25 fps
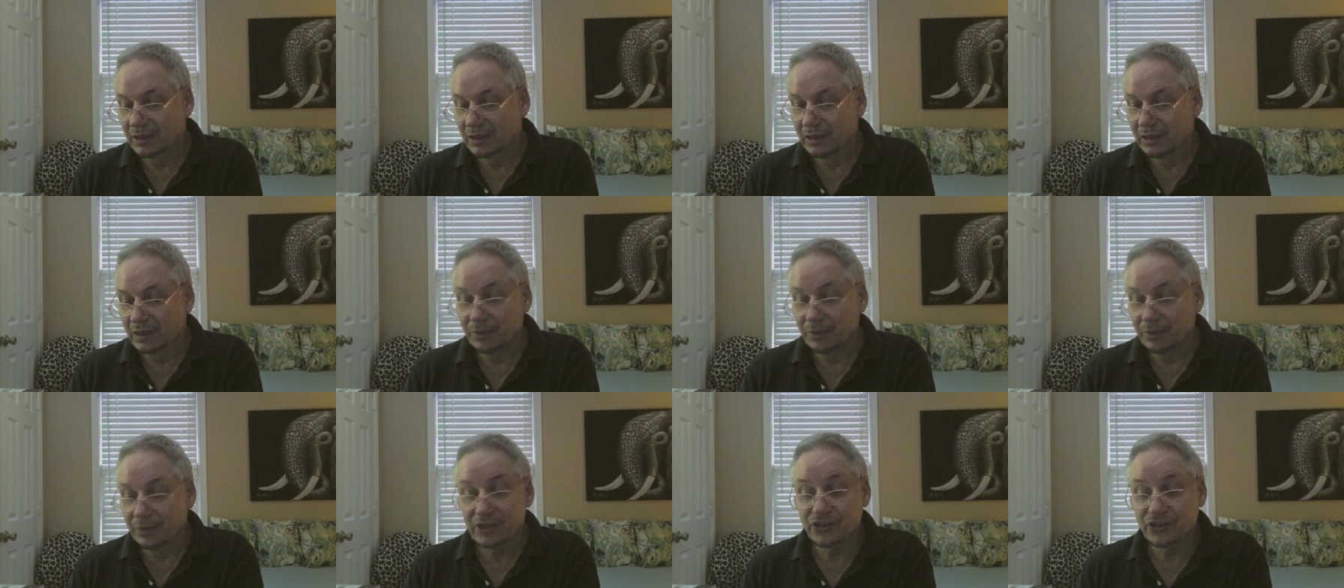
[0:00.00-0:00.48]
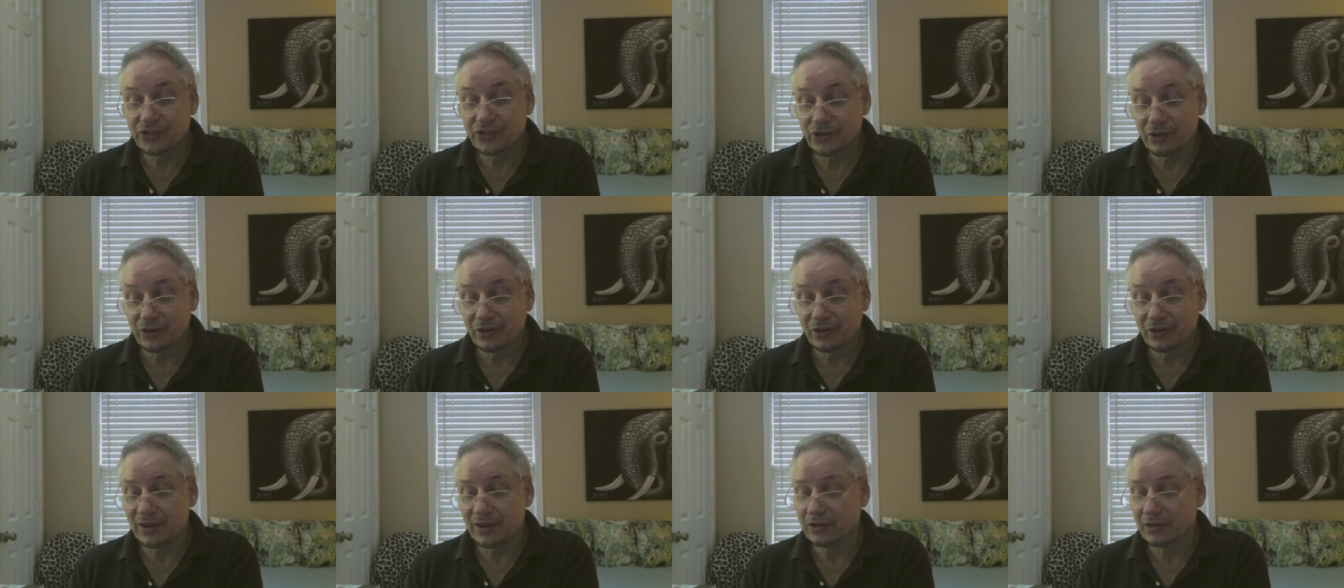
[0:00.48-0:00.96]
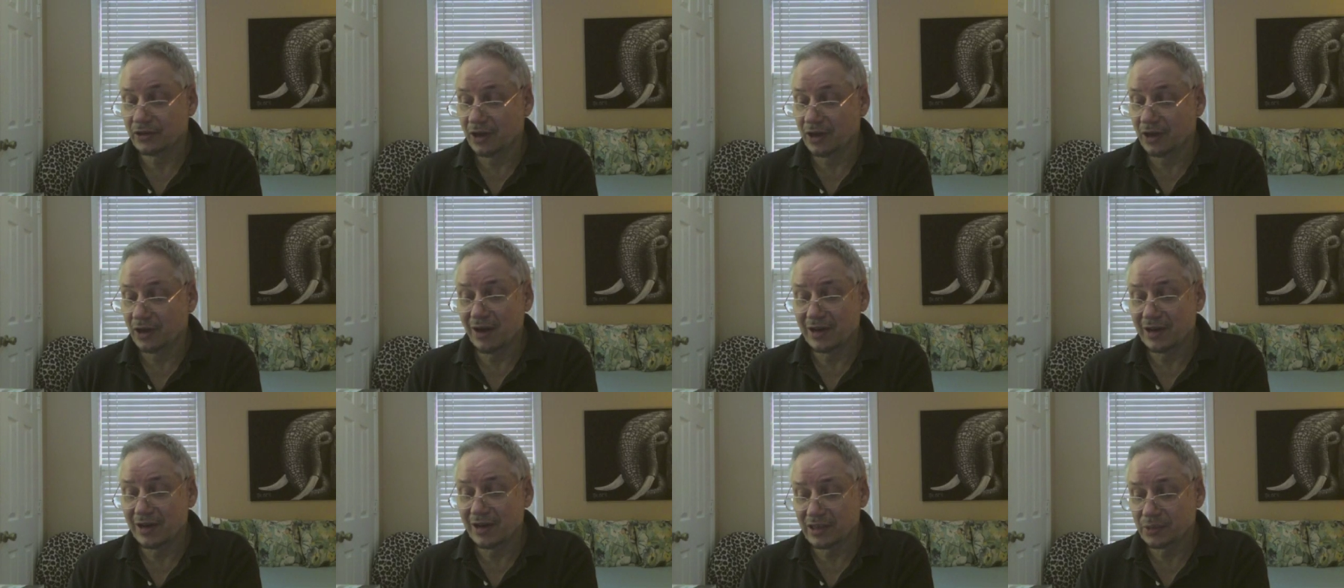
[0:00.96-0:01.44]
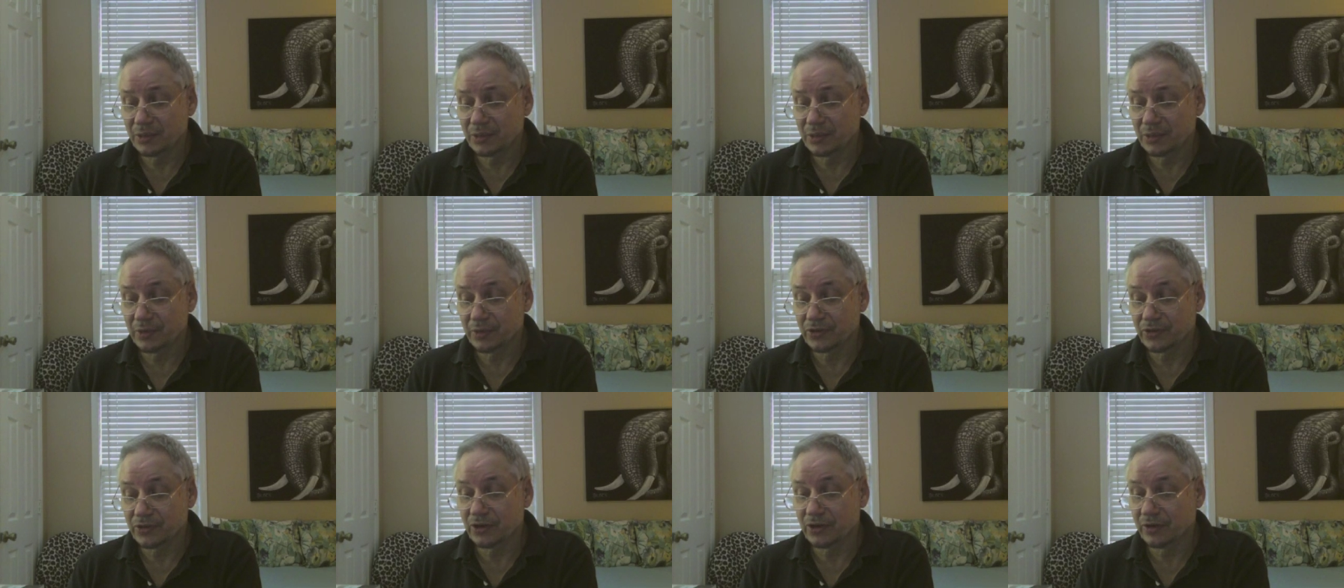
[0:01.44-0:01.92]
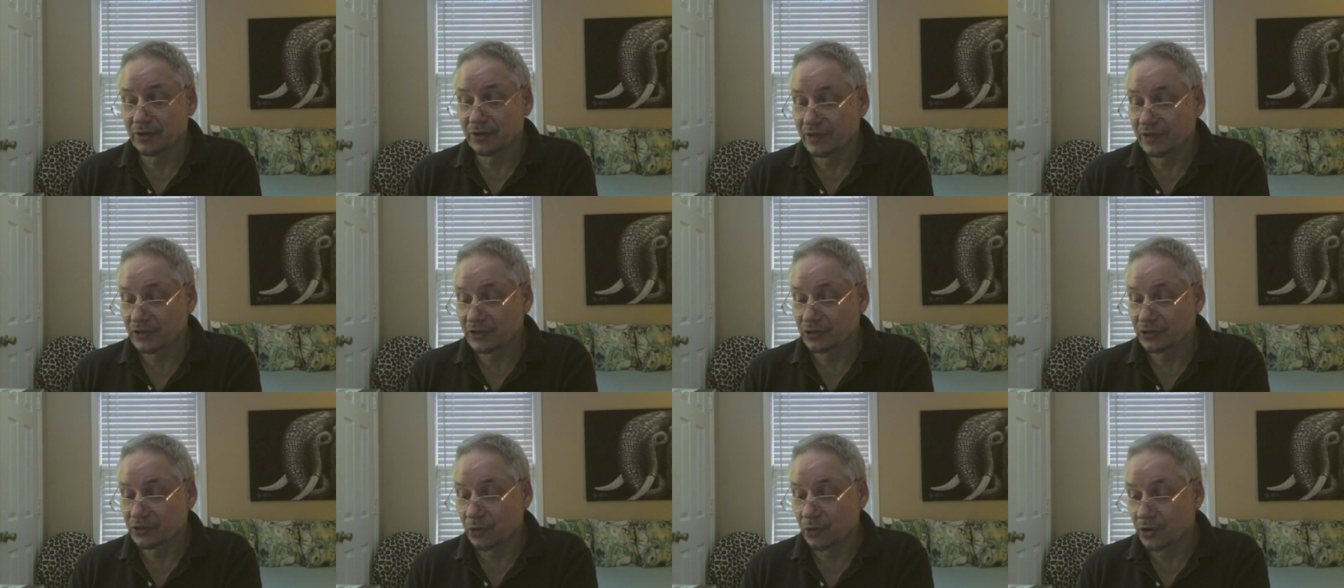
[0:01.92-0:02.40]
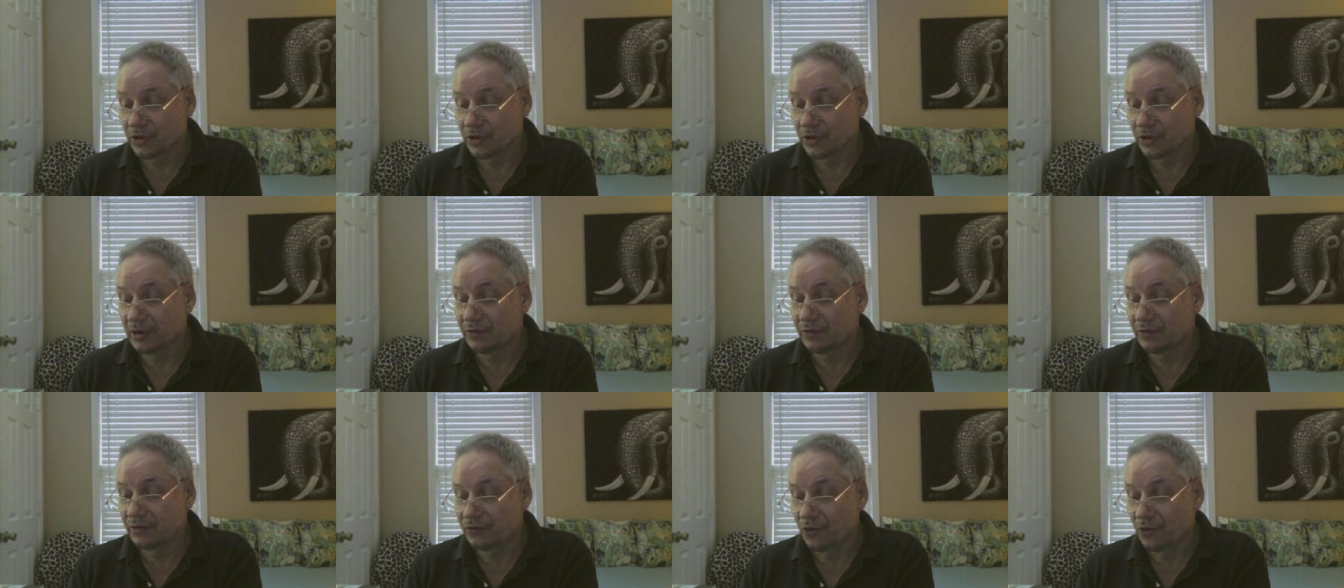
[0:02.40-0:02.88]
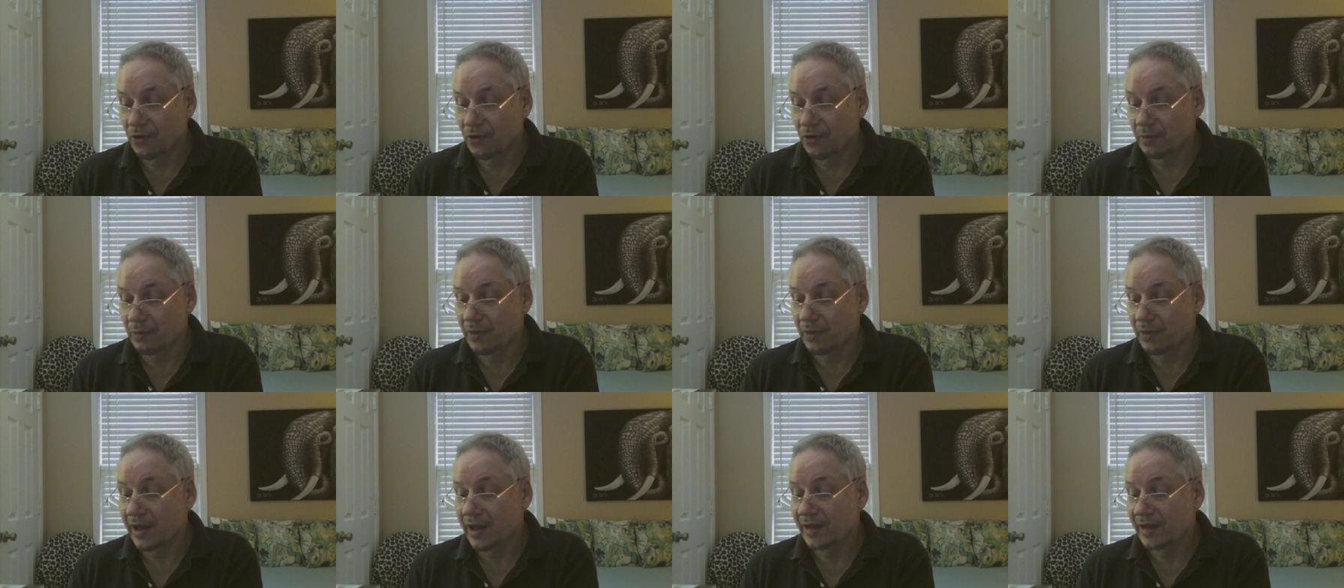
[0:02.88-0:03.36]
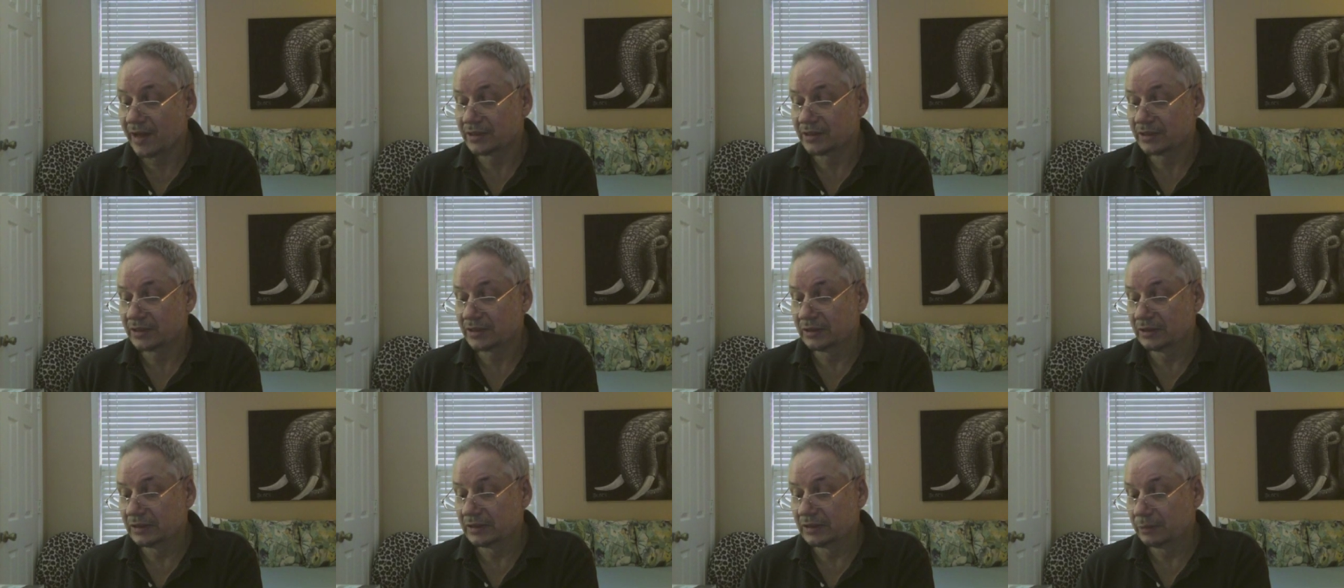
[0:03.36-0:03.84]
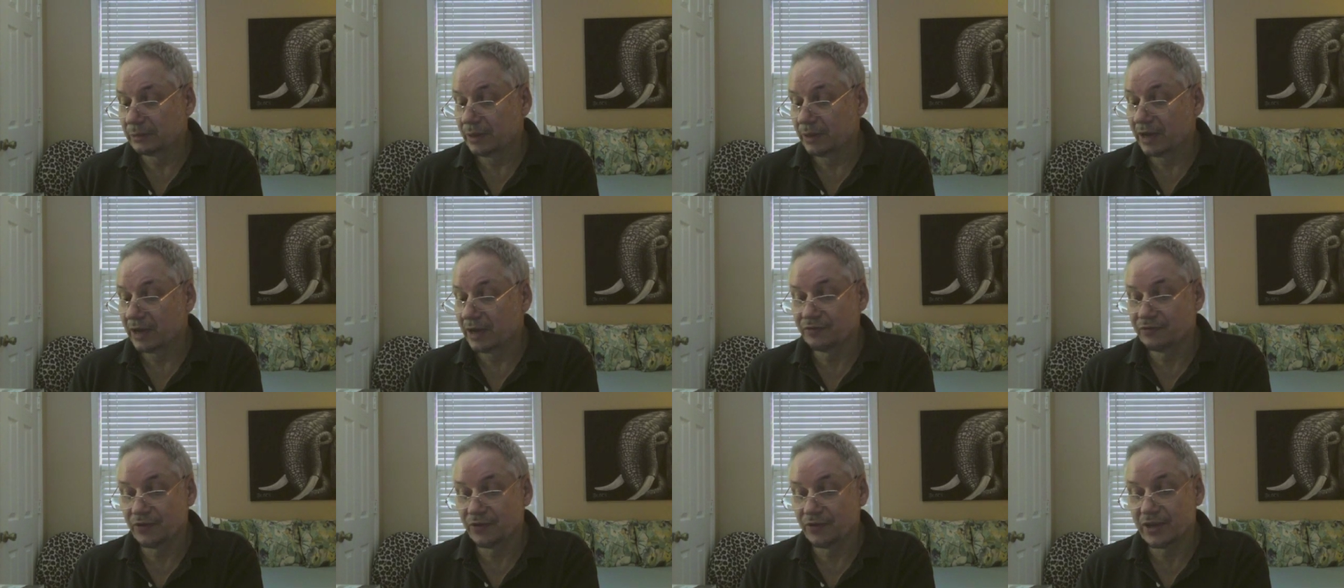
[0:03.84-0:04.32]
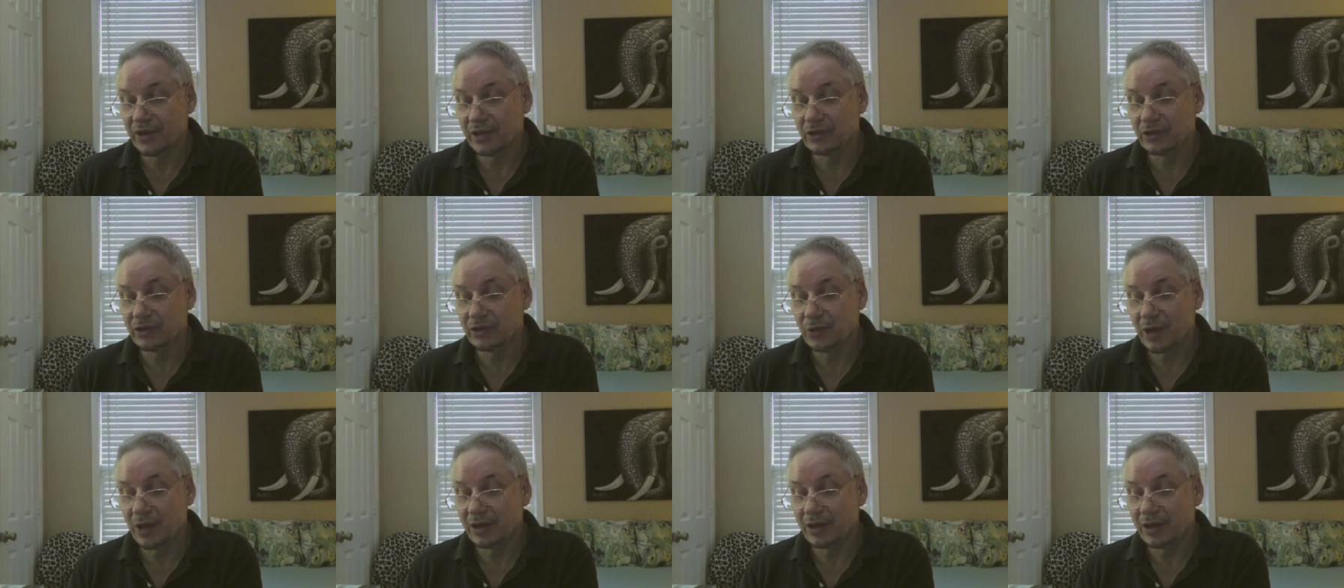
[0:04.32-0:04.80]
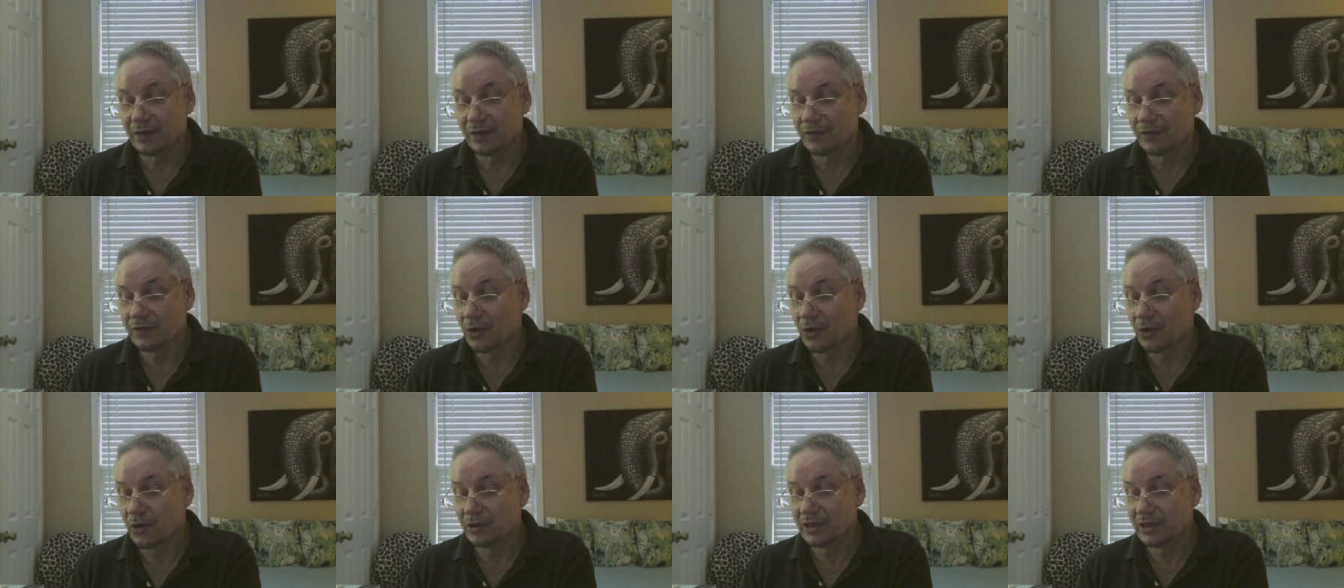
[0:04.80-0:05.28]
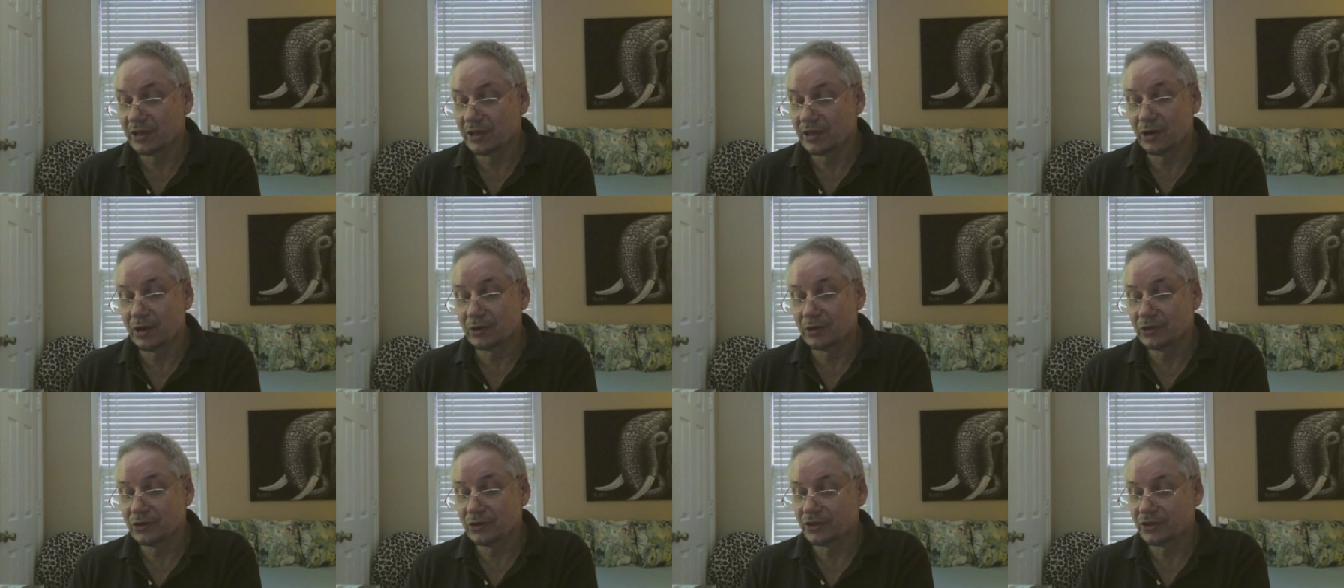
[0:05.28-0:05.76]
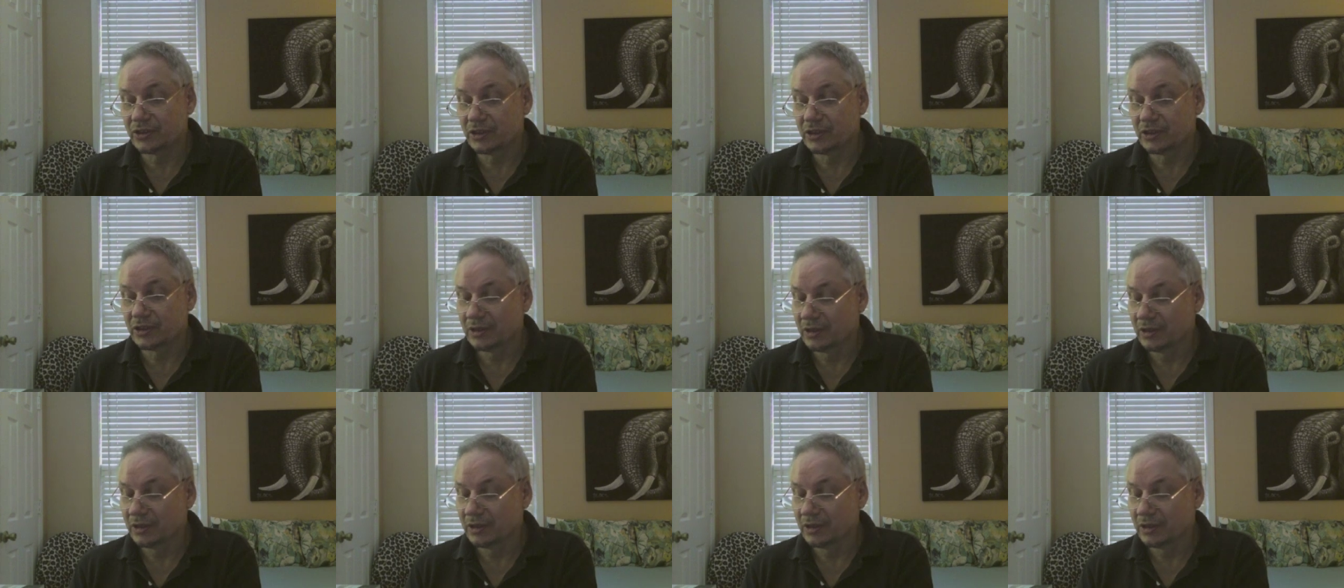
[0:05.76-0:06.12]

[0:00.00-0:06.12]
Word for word: Be sure that God has preserved His Word in a form that, but for the indwelling of the Holy Ghost,